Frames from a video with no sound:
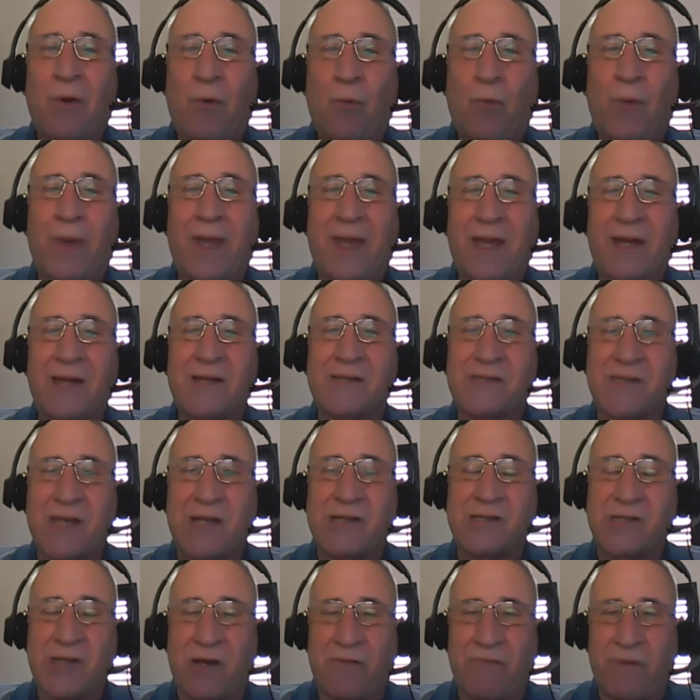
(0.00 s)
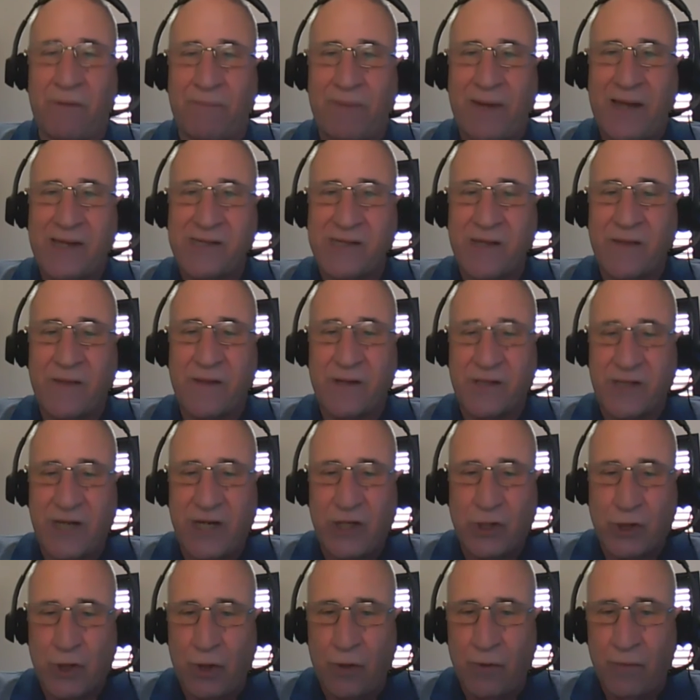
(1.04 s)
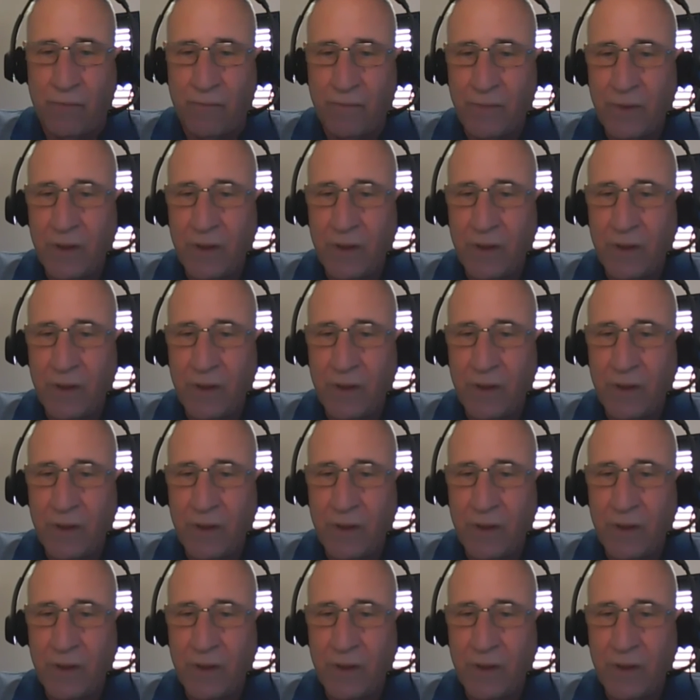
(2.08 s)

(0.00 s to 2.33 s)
we, in a sense, are replacing the teacher,